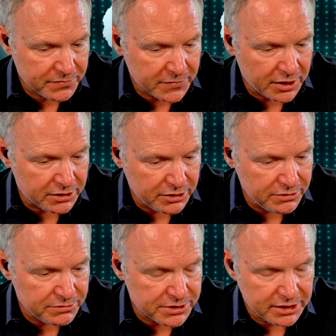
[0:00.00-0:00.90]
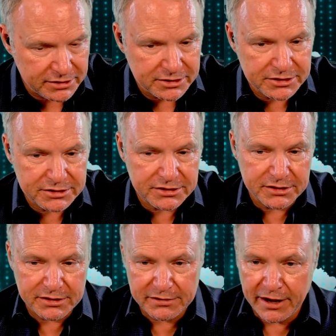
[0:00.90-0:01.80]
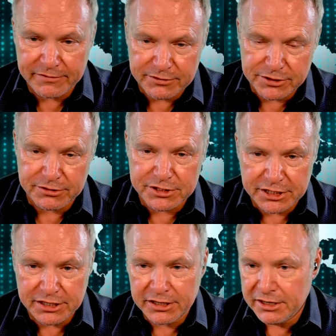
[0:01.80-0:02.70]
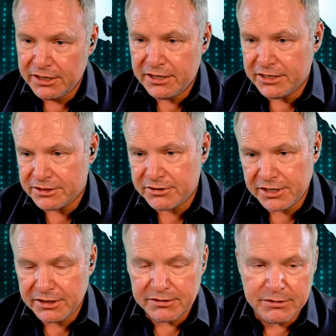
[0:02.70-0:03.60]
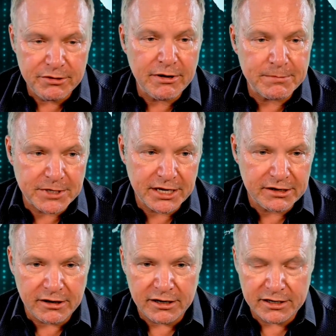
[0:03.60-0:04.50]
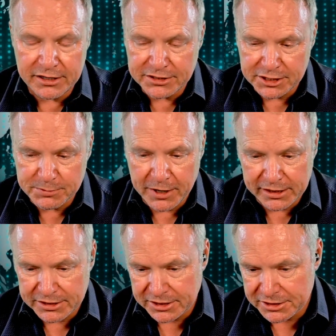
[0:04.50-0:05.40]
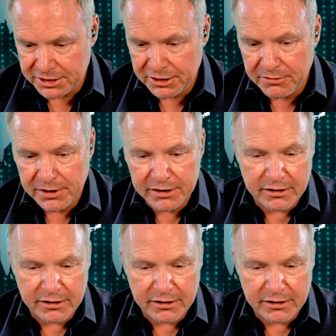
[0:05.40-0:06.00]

Can you tell us, after searching, is there any new update on, is this practice continuing?